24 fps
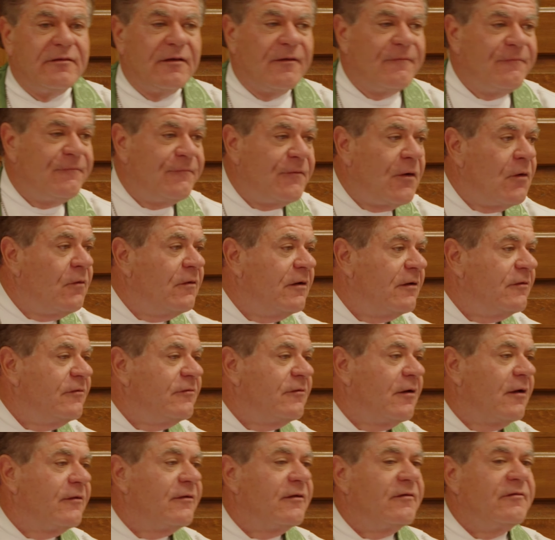that
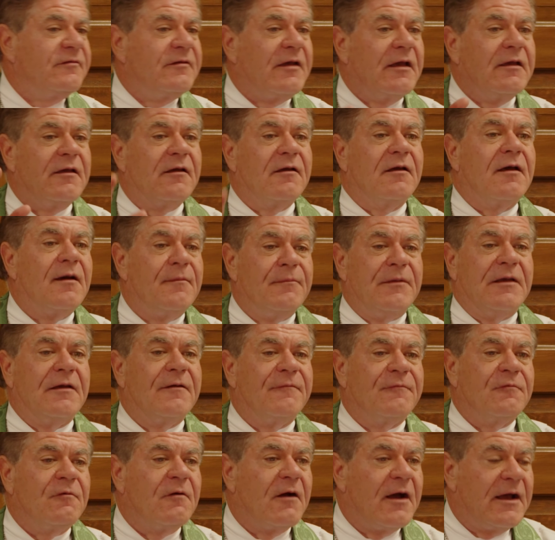focused on the second coming
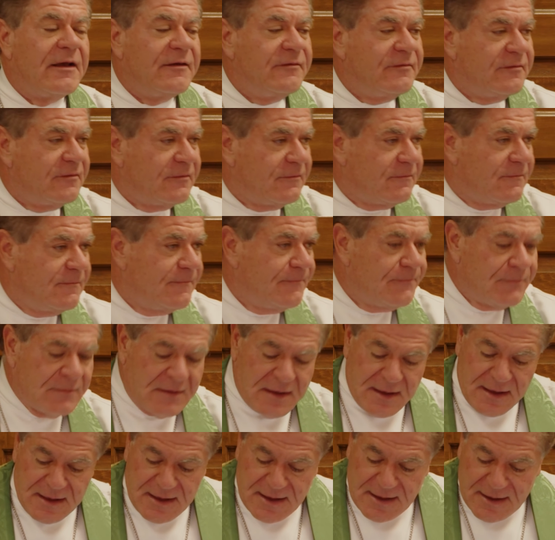of Christ.
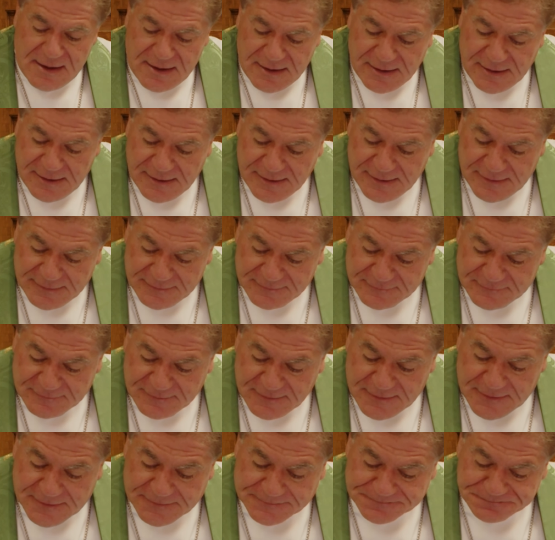And
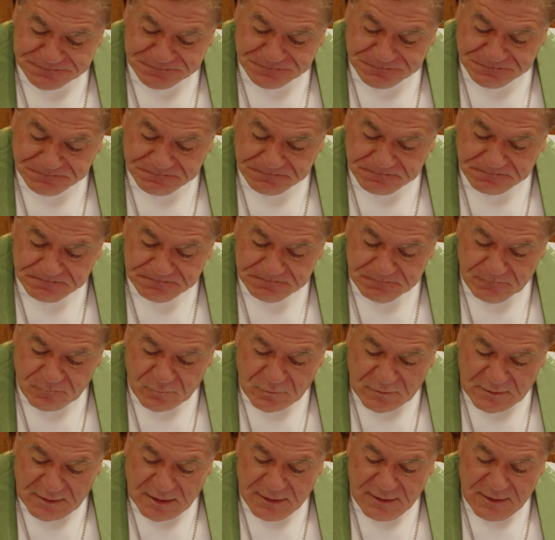um,
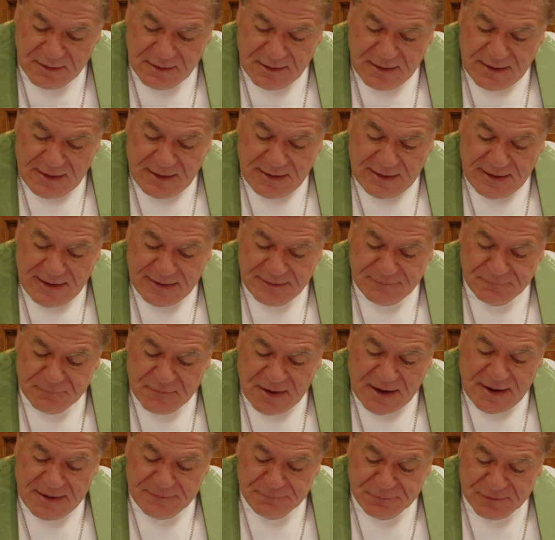and
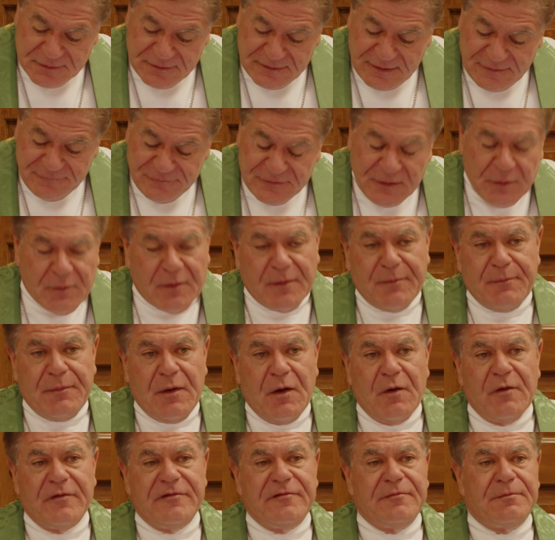I believe they were
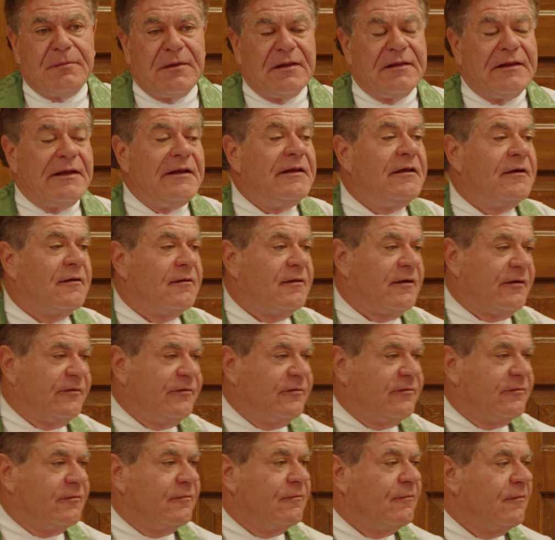post
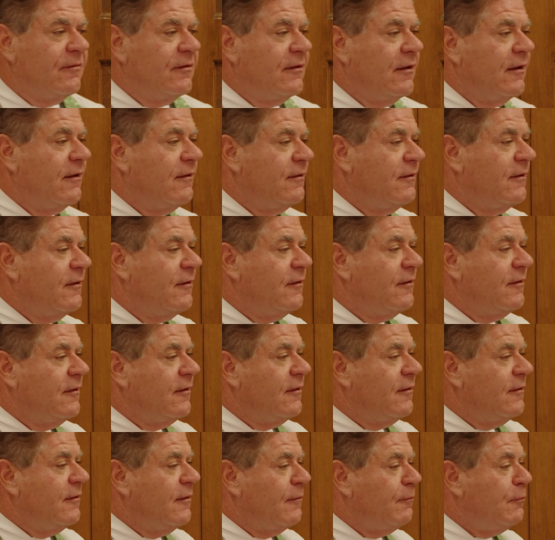millennialists. The, the,
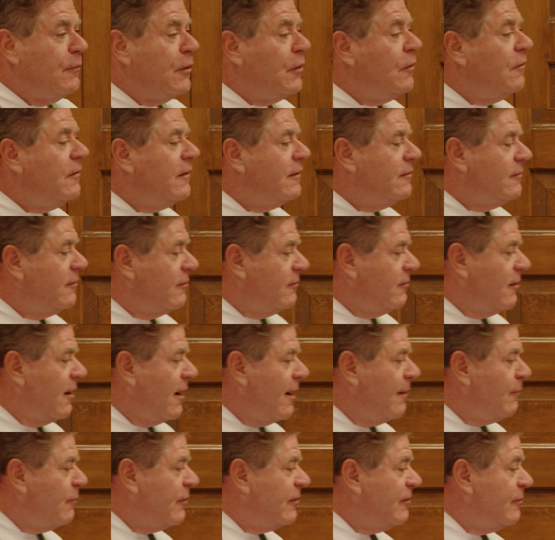the, the mood at the
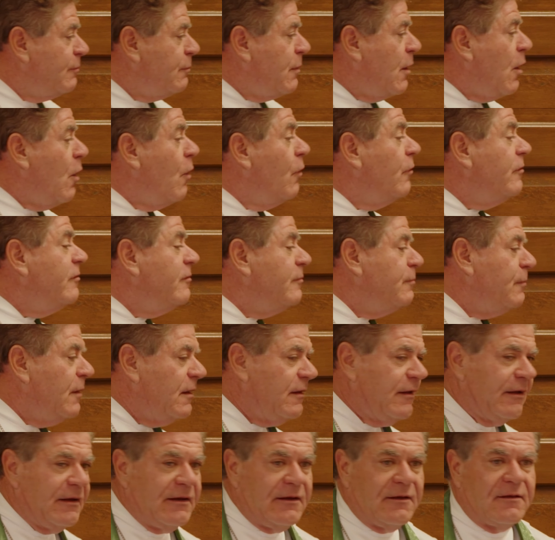time was post
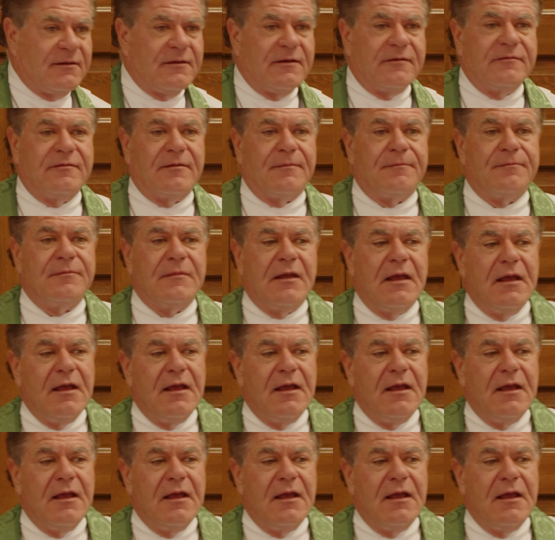millennialism.